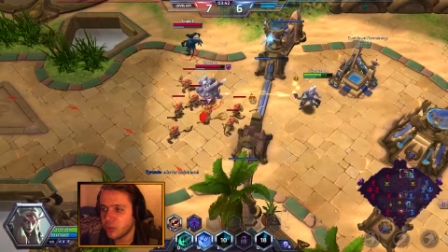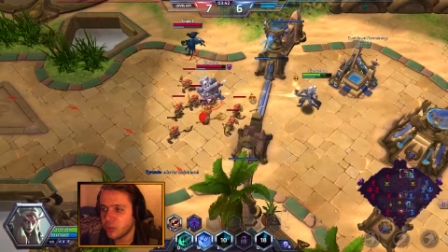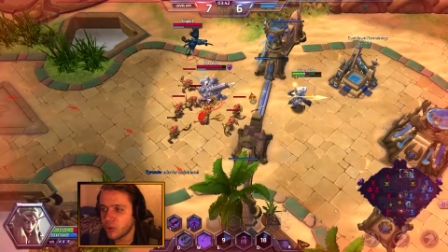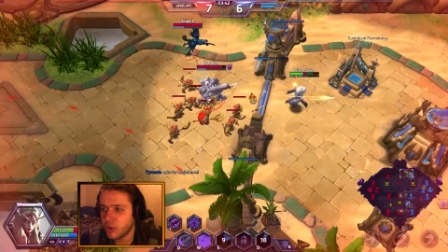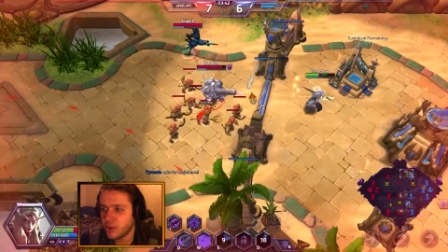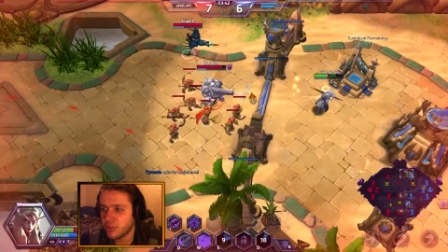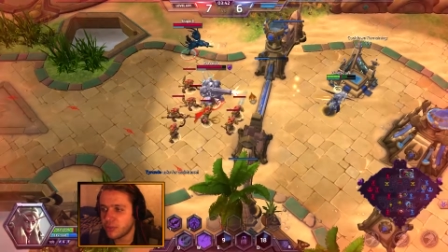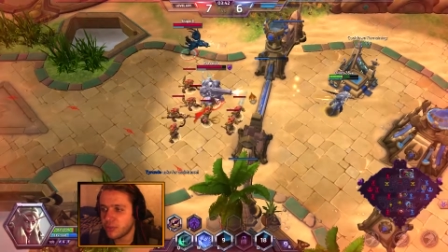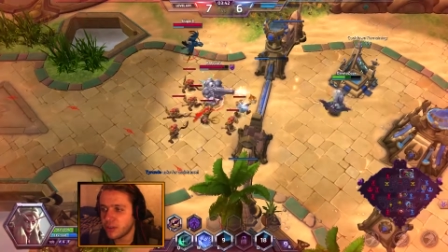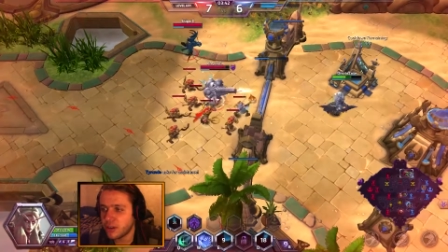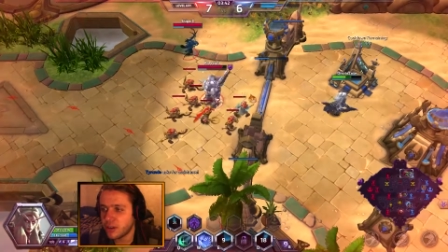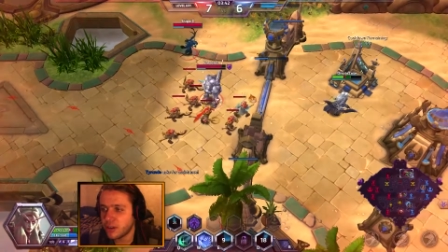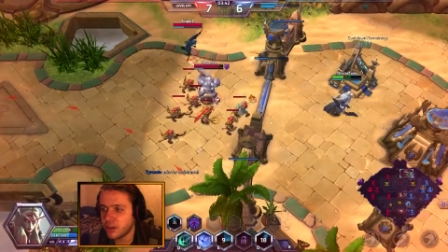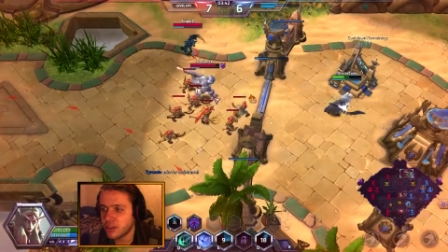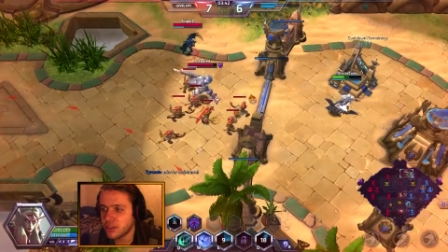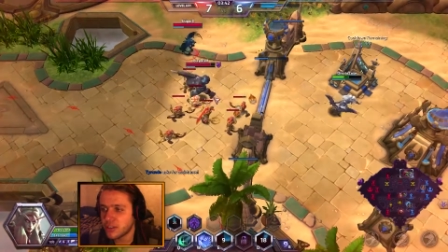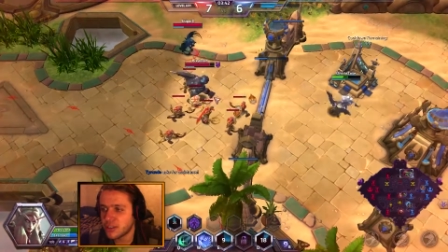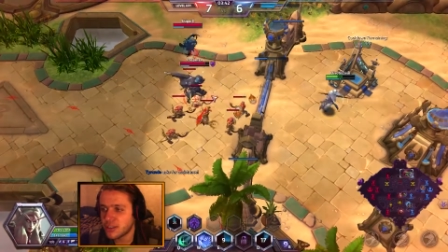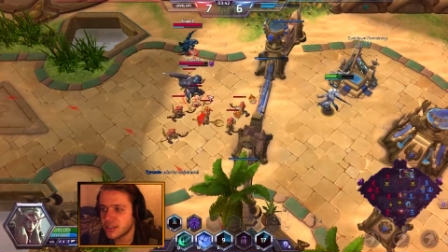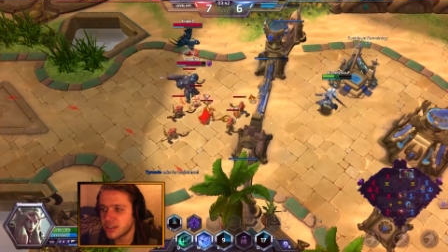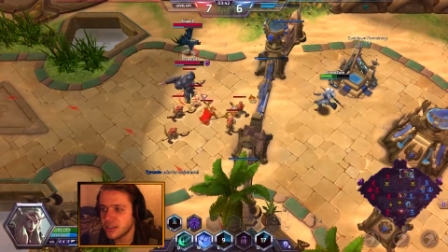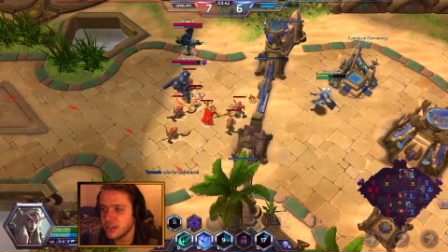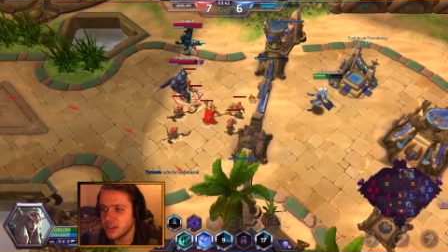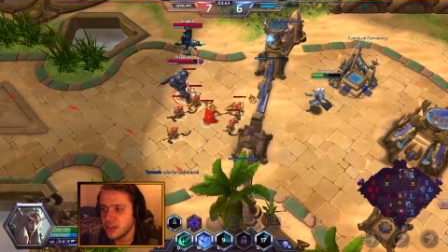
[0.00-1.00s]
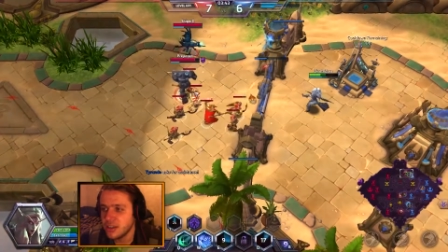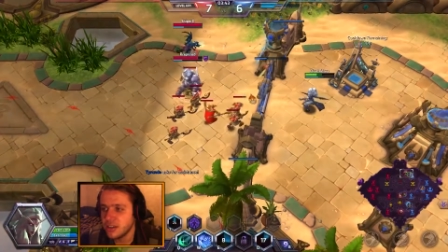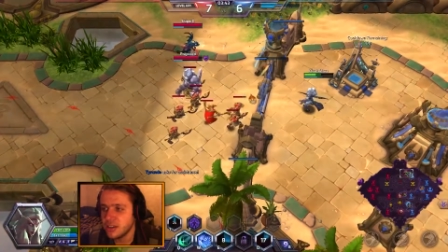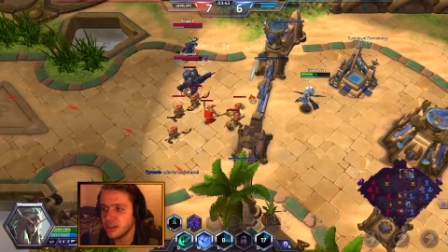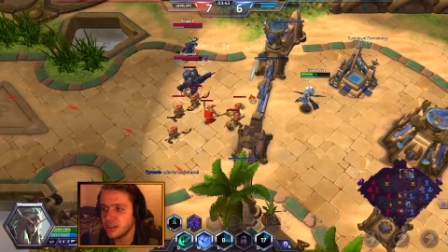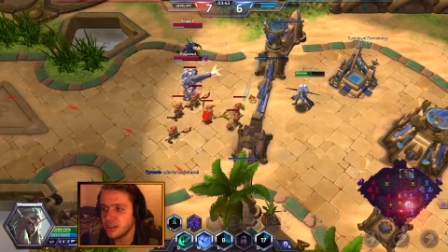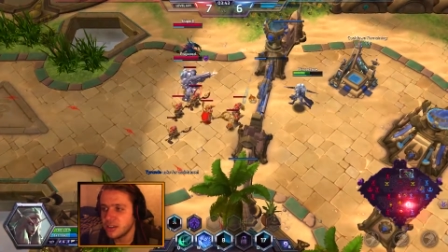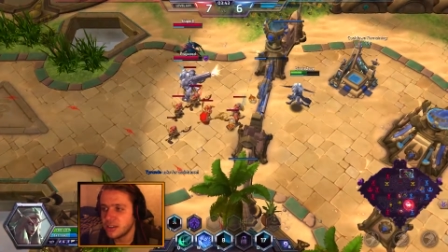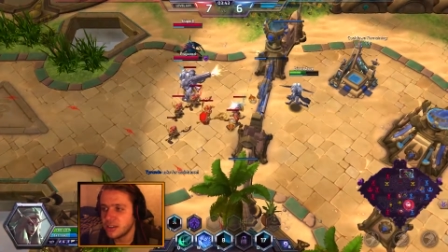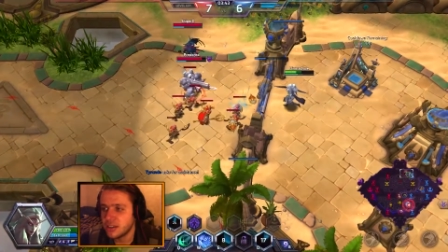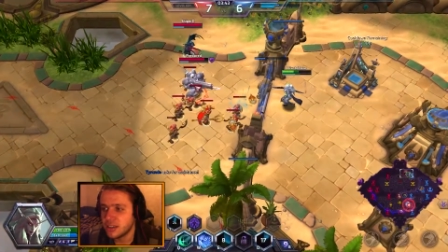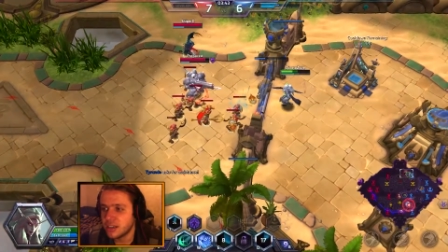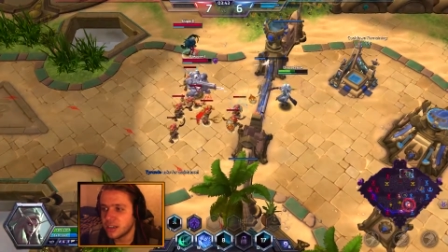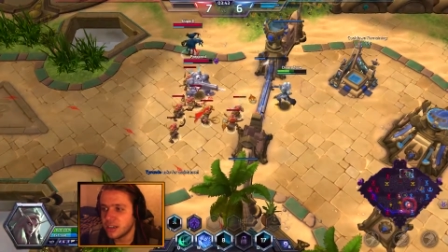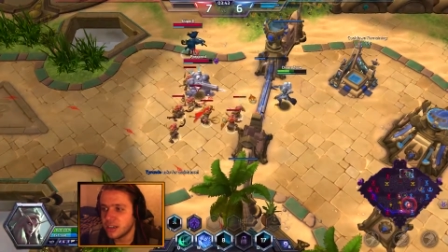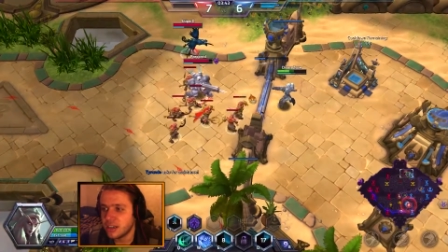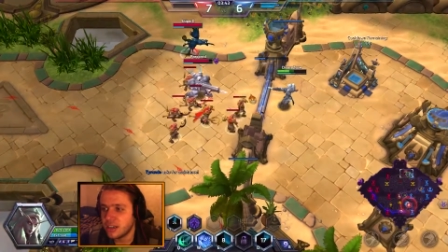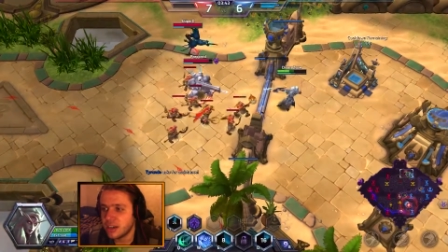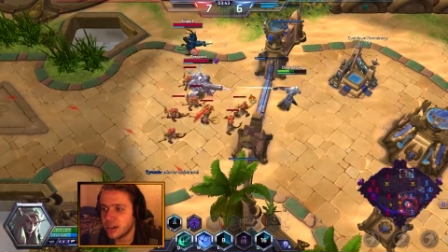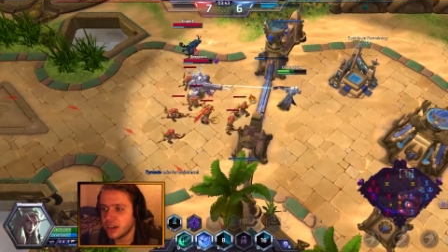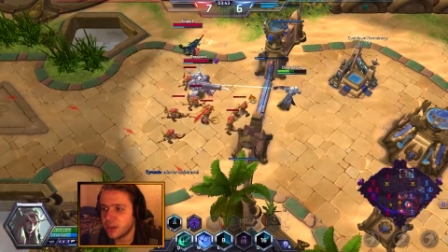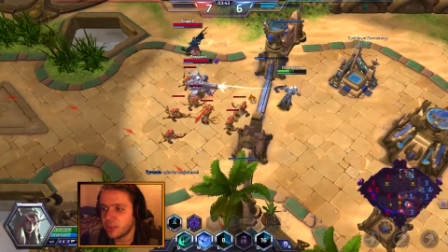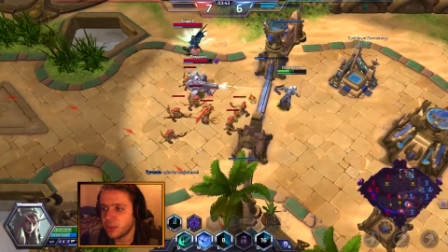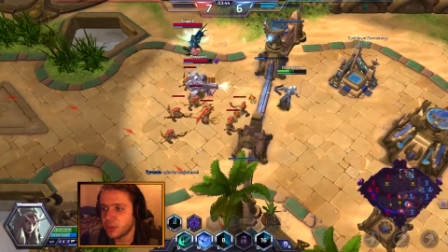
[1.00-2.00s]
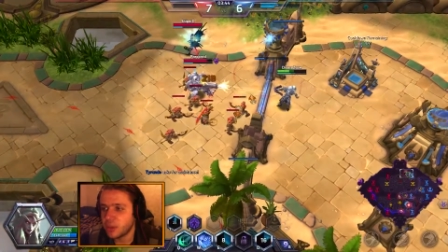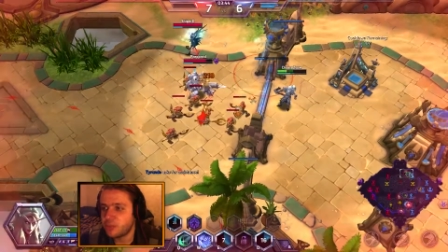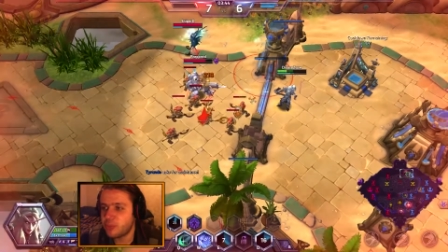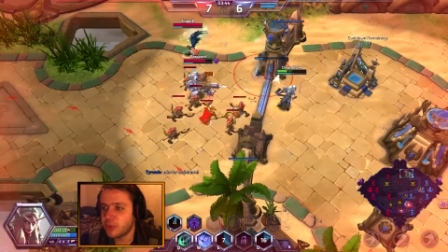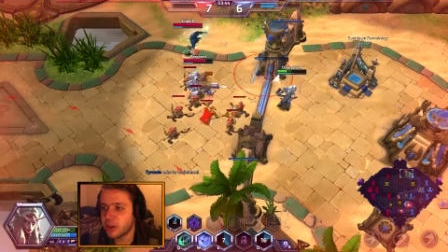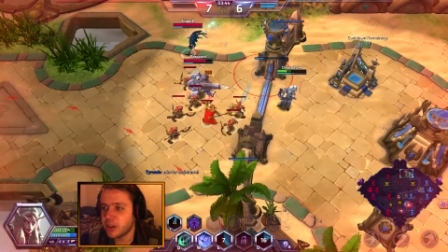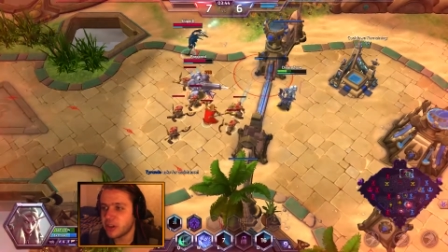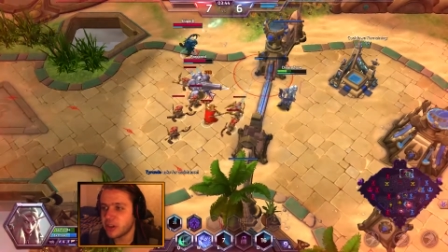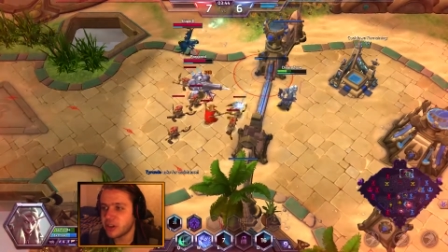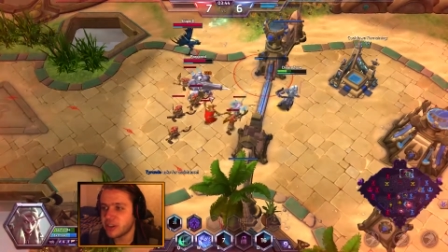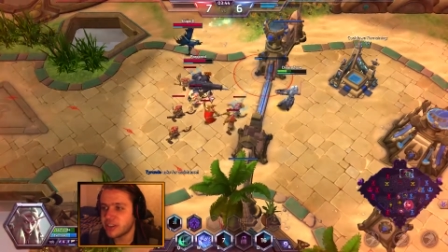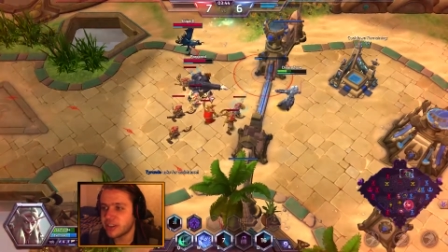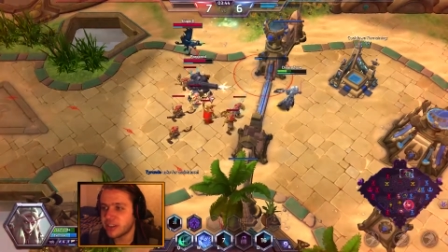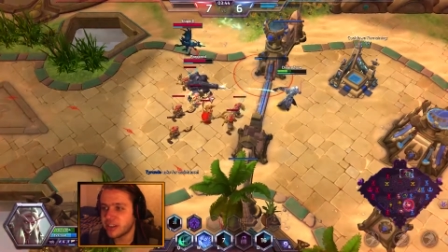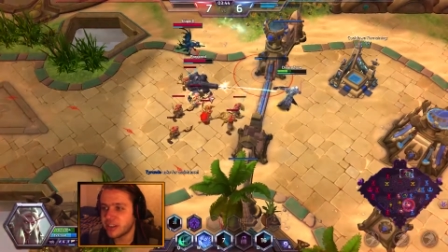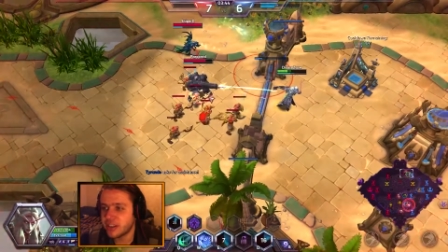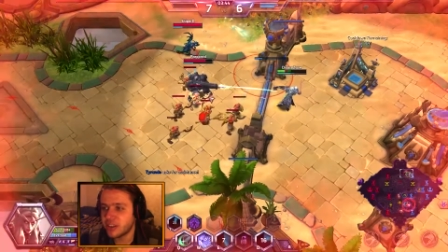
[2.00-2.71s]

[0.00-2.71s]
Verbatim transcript: wave clear is a bit better than